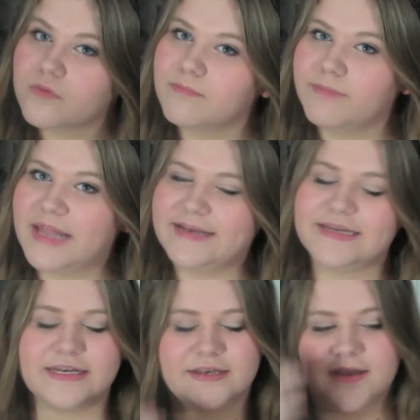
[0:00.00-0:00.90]

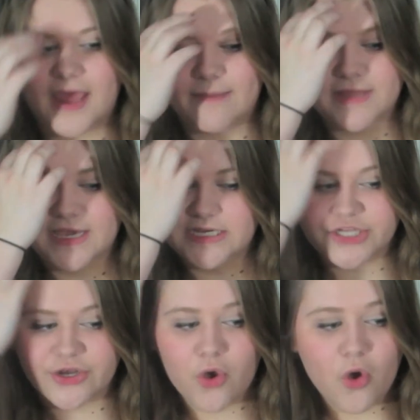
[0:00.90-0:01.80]
blending
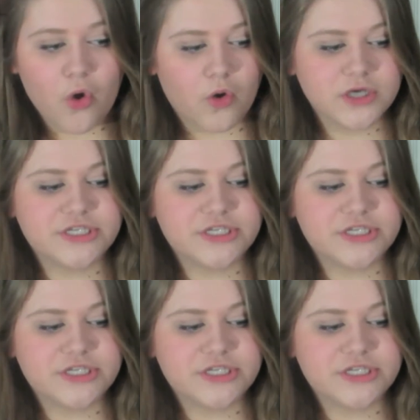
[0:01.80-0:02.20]
application, or